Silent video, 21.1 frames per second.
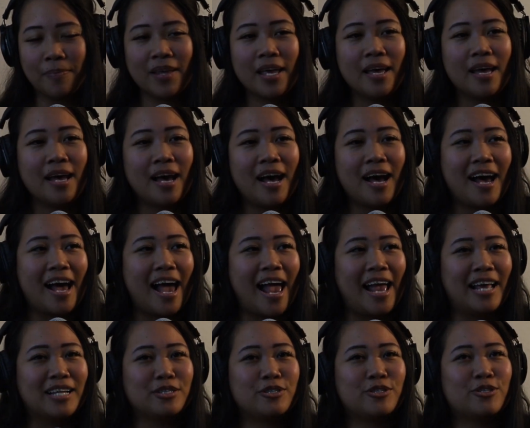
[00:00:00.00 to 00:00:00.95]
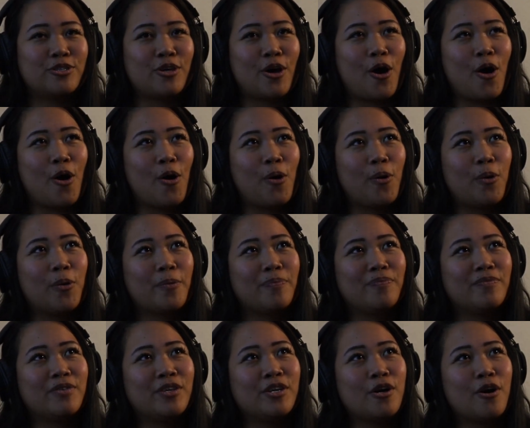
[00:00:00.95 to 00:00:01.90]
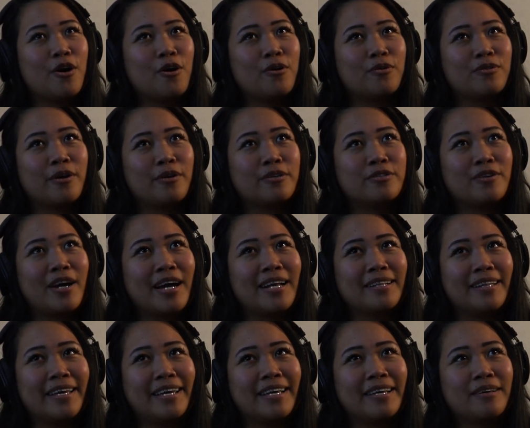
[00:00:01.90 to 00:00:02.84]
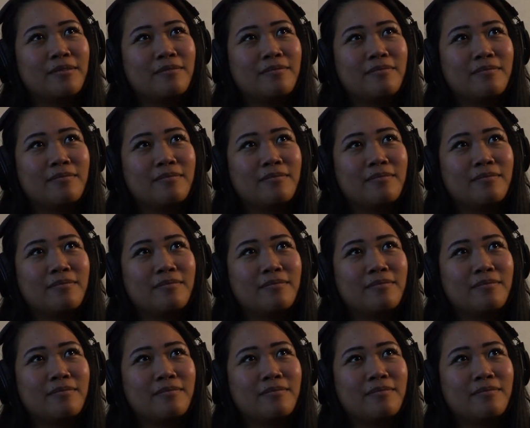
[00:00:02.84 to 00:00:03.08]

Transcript: And so, you know, they're trying to like,